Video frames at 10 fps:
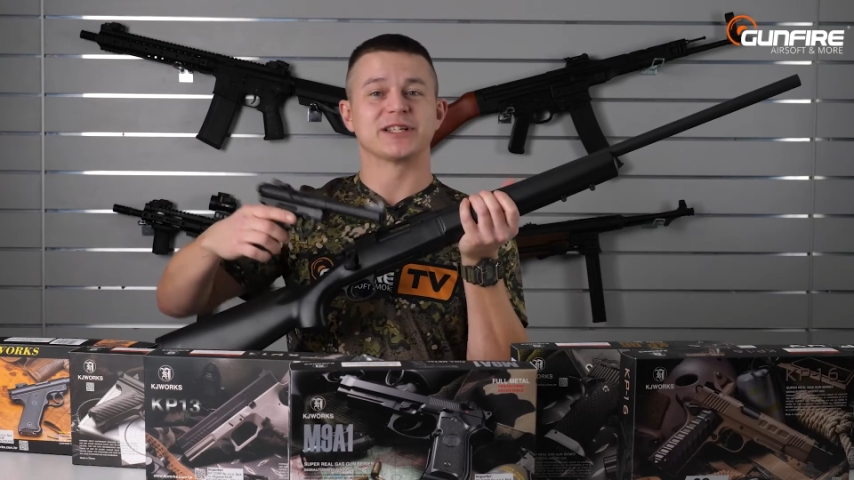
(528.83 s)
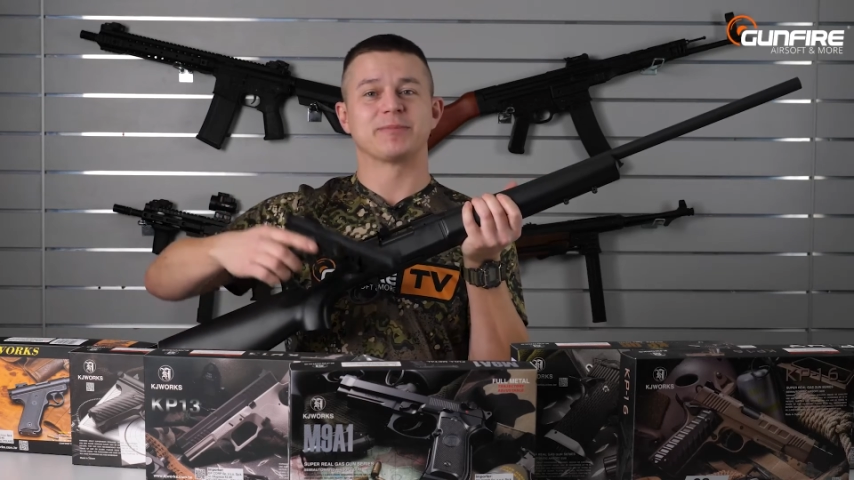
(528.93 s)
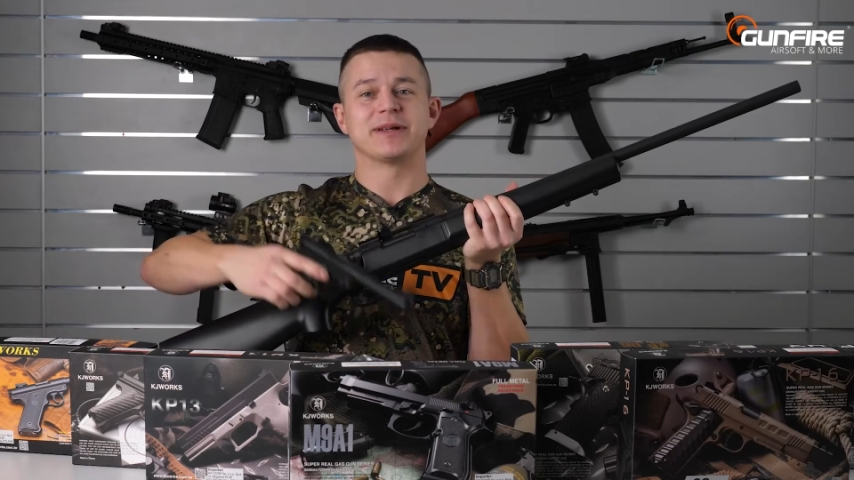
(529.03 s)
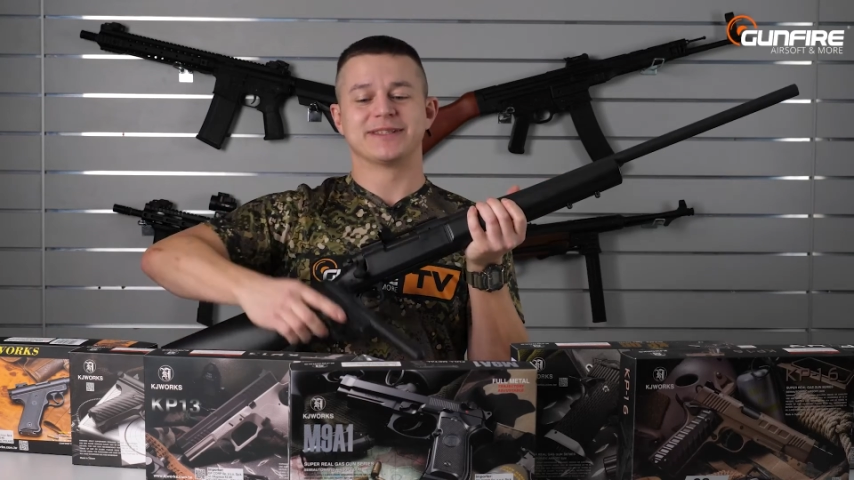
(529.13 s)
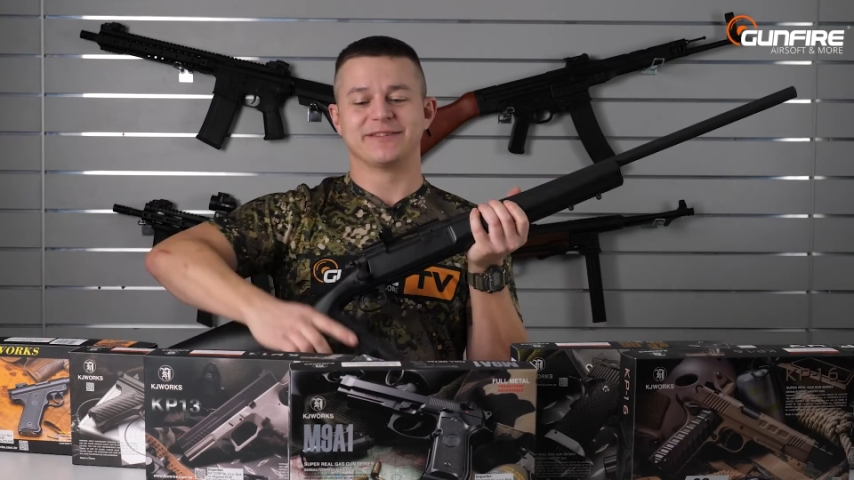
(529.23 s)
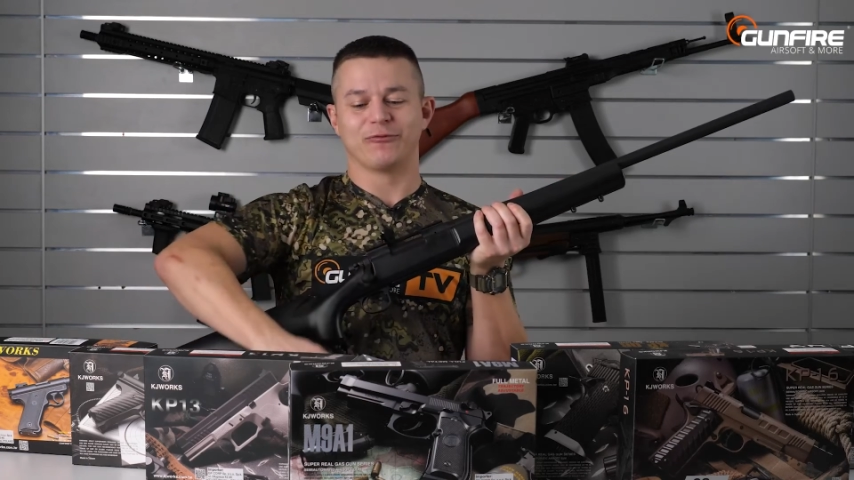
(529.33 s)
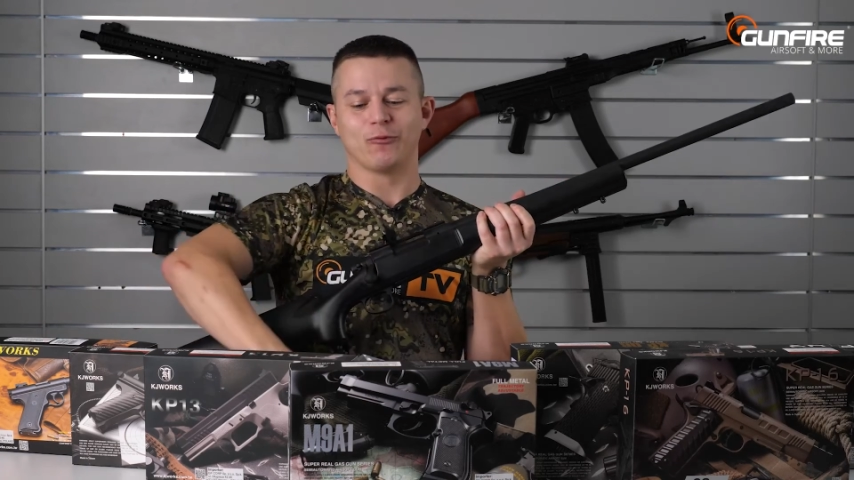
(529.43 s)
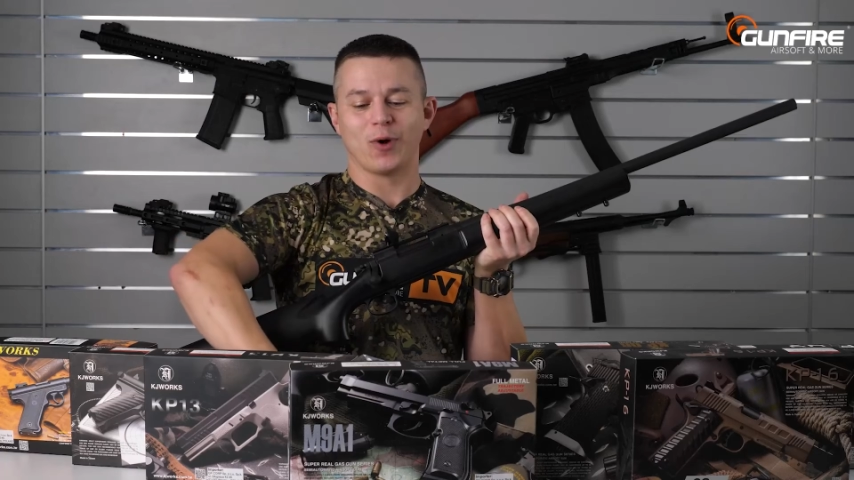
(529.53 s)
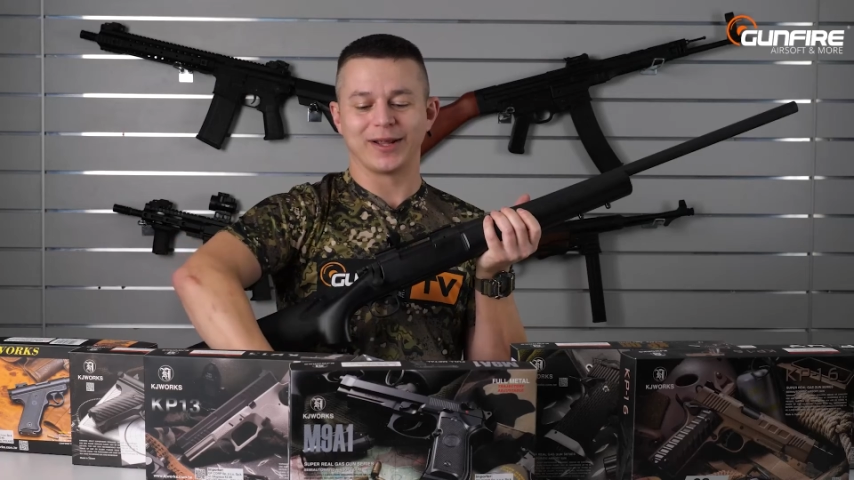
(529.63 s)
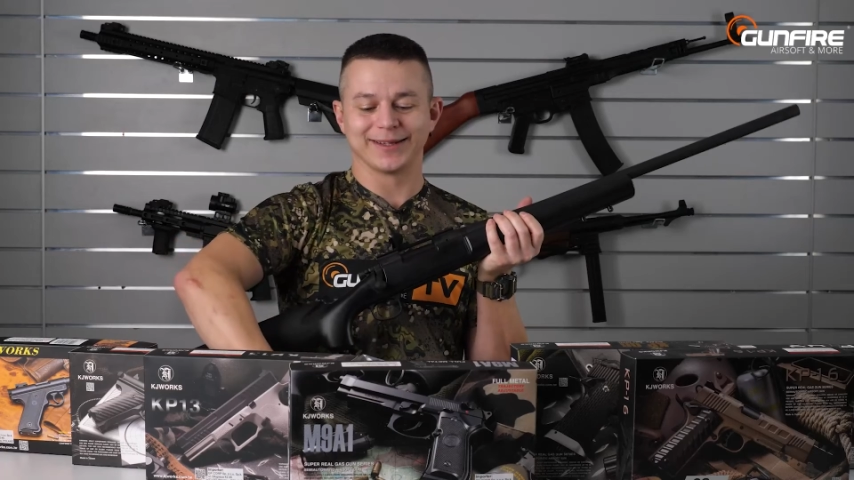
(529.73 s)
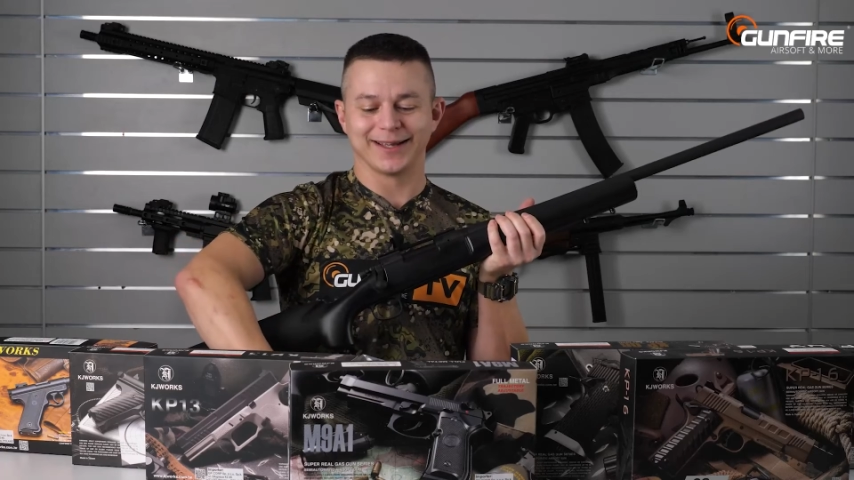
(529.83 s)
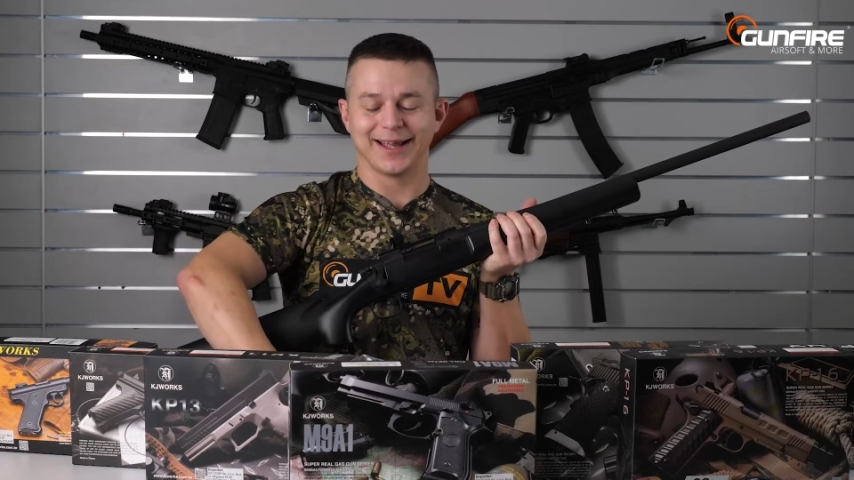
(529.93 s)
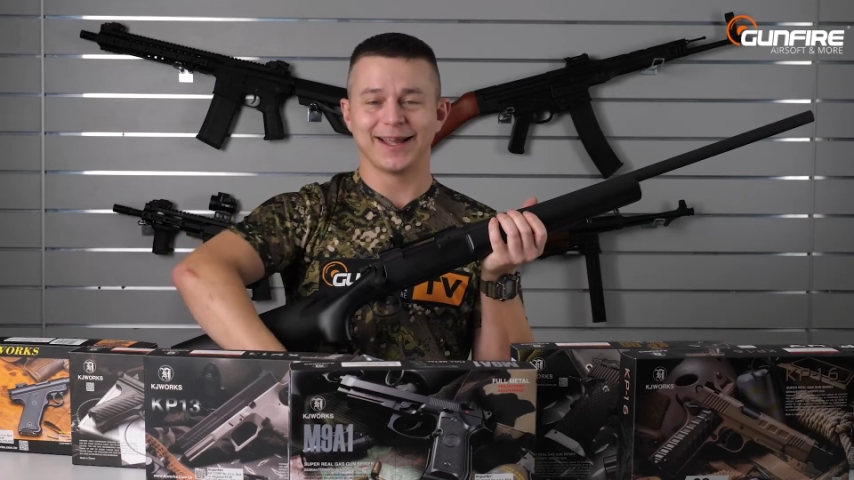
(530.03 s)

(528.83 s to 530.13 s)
expensive one,